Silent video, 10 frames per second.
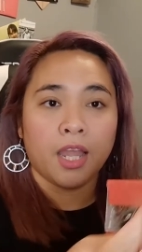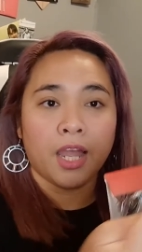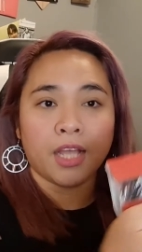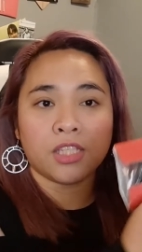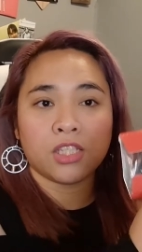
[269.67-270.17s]

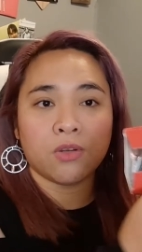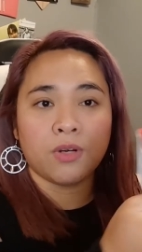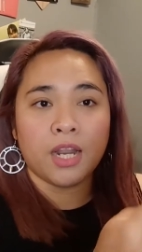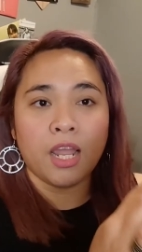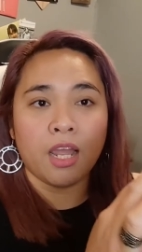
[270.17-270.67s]
And so
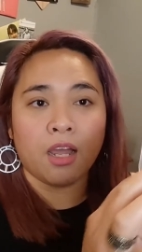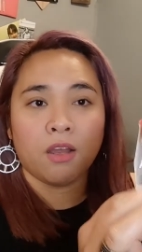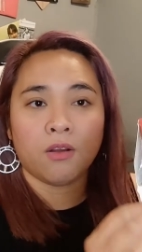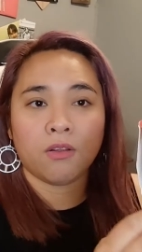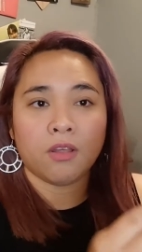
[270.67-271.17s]

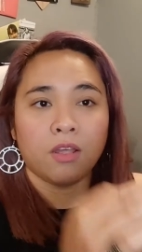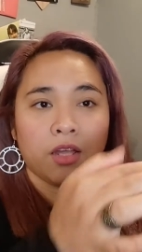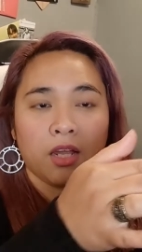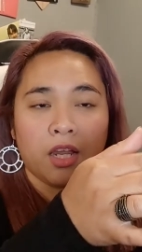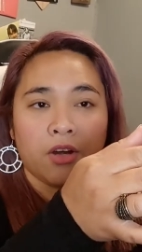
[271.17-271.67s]
now,
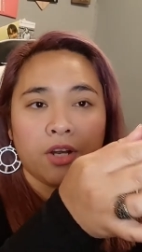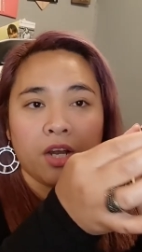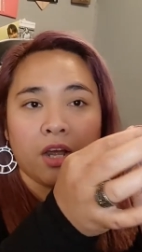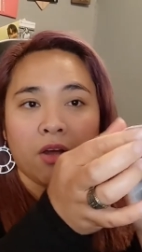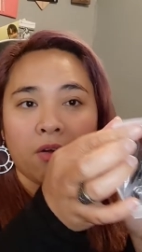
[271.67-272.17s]
here we
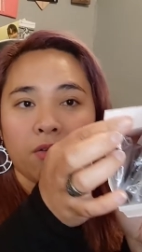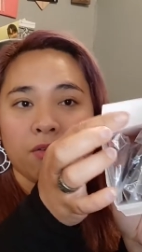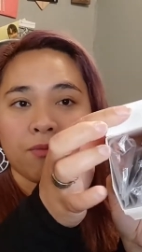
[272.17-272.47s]
go.